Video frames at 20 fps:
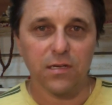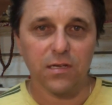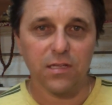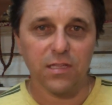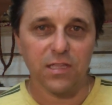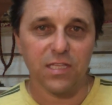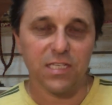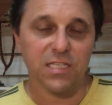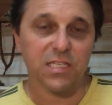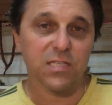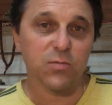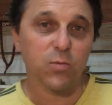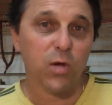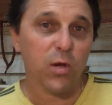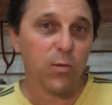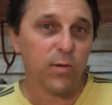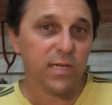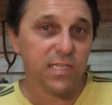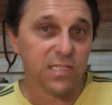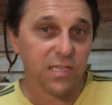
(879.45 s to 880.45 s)
This is where
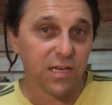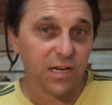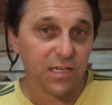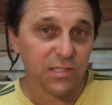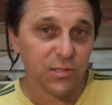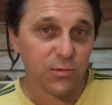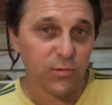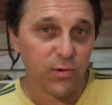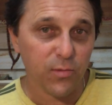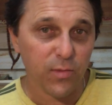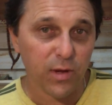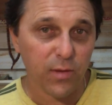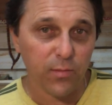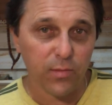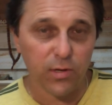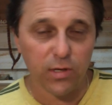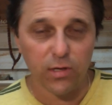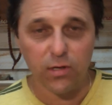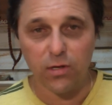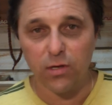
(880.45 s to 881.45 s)
we start to
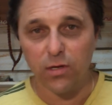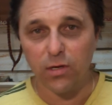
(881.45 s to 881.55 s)
remember